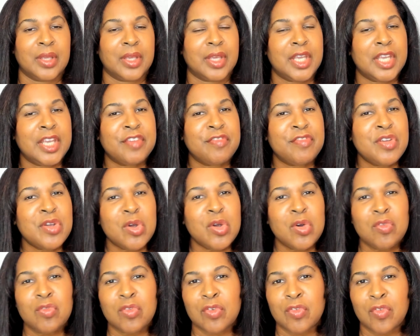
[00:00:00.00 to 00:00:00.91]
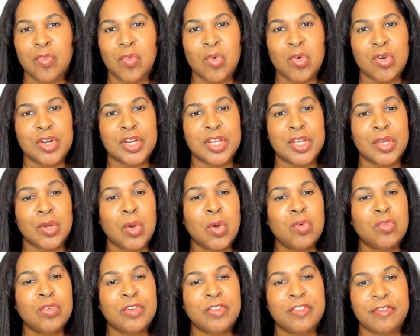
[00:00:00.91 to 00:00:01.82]
If you're over 40,
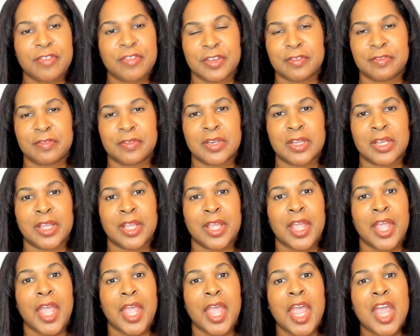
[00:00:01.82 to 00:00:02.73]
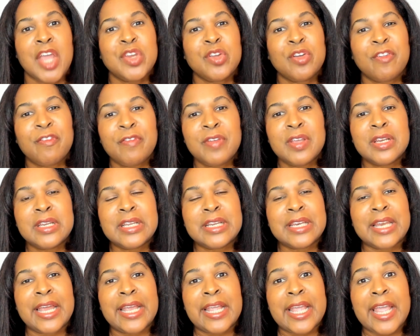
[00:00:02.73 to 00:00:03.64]
over 50, and you're feeling
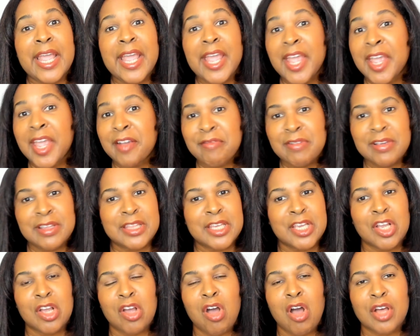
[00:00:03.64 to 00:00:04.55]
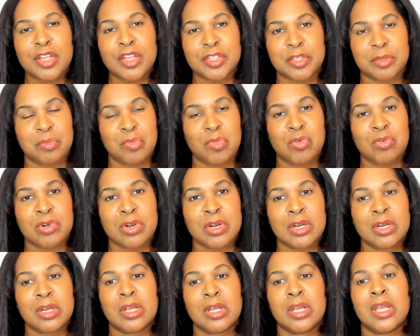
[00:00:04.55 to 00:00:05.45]
like everything costs
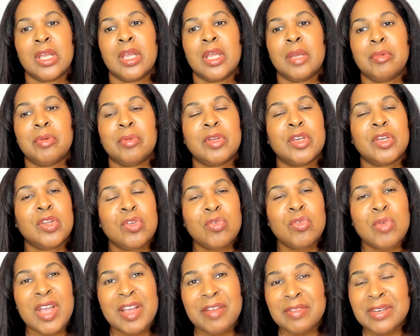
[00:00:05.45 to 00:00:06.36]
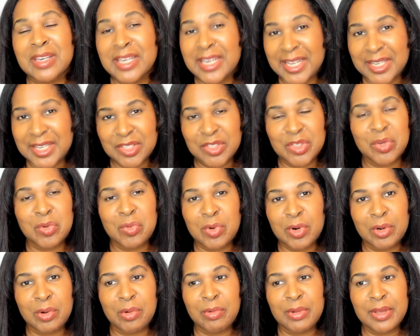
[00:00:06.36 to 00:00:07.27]
more, but you have less to
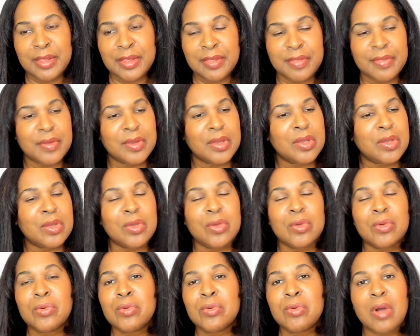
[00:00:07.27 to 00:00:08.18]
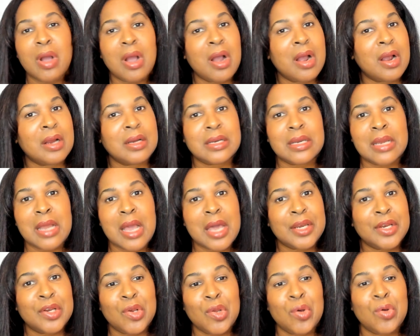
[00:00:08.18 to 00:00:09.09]
work with, you are not
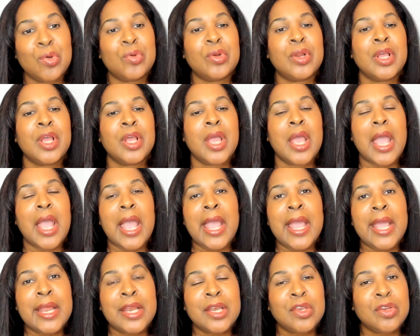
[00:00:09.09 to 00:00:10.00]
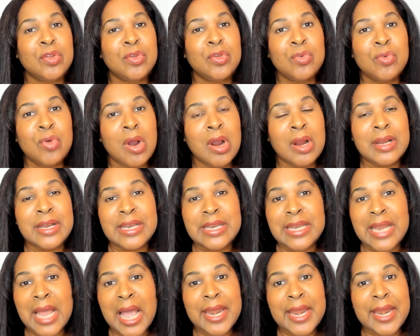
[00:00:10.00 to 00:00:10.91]
alone and you are
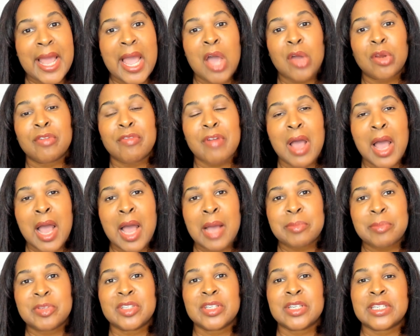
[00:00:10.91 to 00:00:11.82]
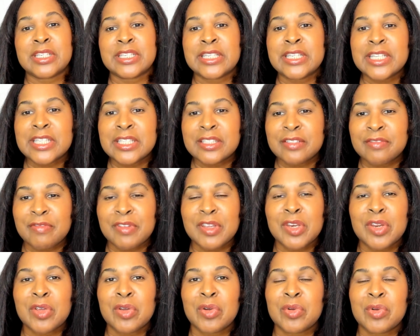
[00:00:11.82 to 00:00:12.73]
not out of options. This
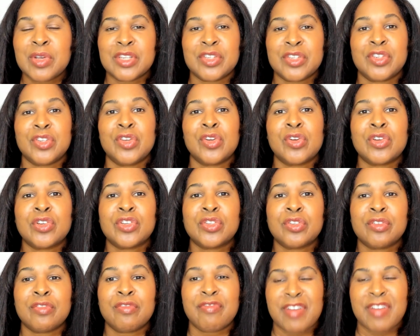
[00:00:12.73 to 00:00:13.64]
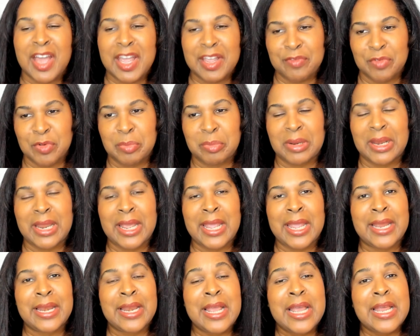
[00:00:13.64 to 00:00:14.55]
video is your survival
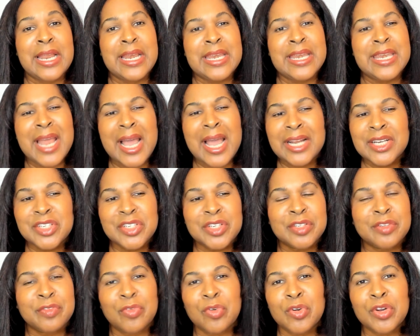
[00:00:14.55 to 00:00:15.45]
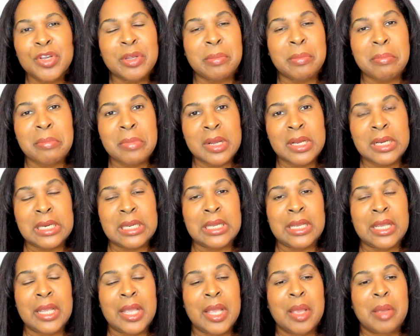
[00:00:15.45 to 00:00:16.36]
plan, not just for your
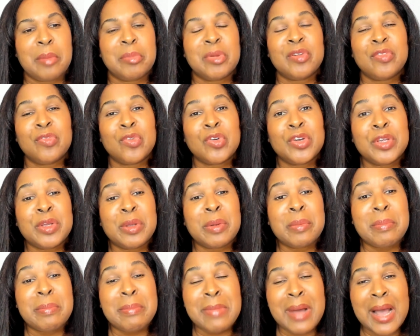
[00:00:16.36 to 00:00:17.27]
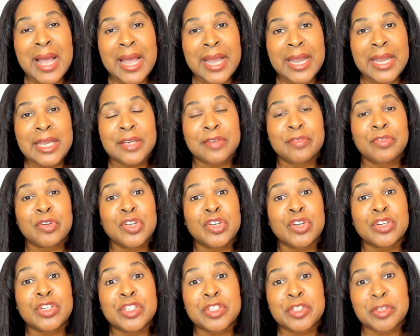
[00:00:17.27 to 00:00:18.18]
money, but for your mind, for
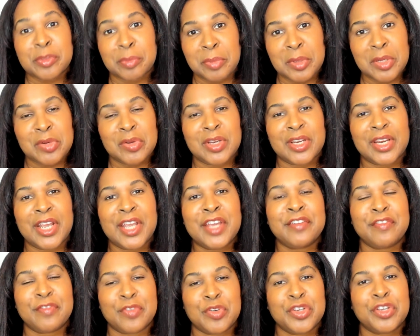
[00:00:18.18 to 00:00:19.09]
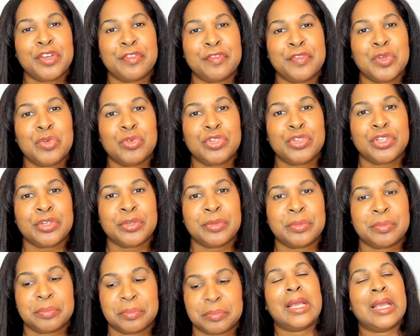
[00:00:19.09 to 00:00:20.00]
your spirit, and for your future.
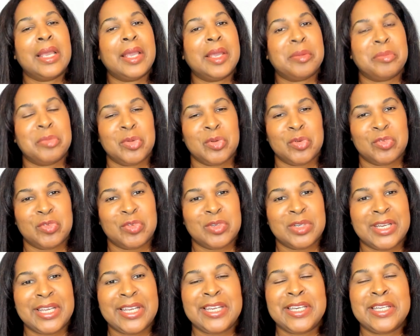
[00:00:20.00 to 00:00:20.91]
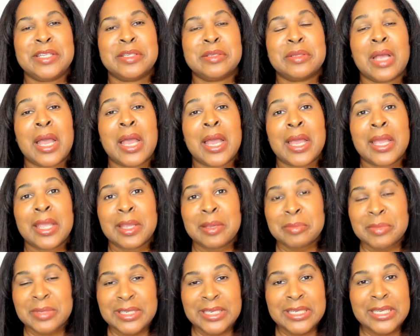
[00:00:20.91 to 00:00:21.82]
Hey, beautiful ladies. I
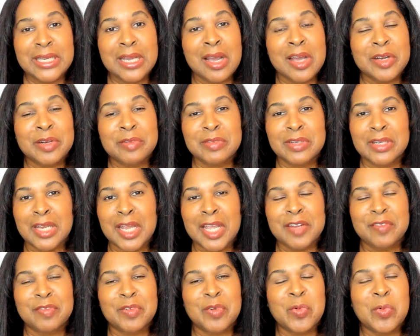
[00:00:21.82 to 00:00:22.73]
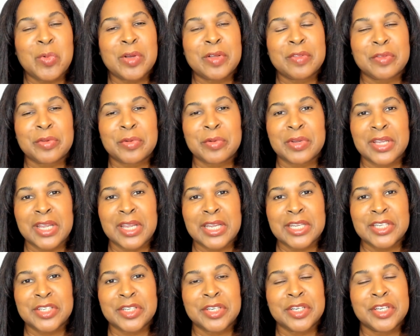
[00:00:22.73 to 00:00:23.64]
am Dion of Dee-Lightful Wealth
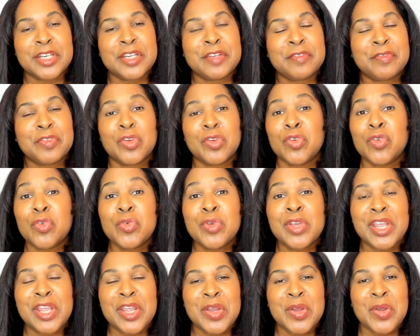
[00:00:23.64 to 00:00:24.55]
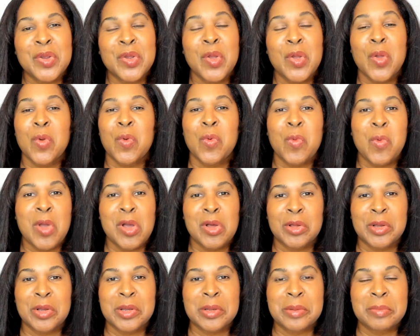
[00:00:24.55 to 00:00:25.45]
Creation. And if you're new here,
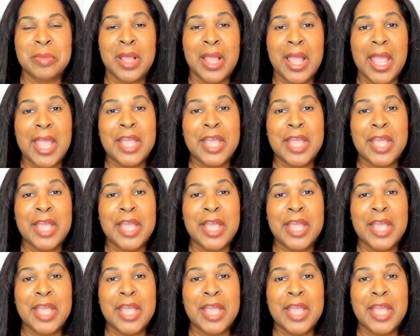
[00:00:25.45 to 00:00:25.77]
welcome.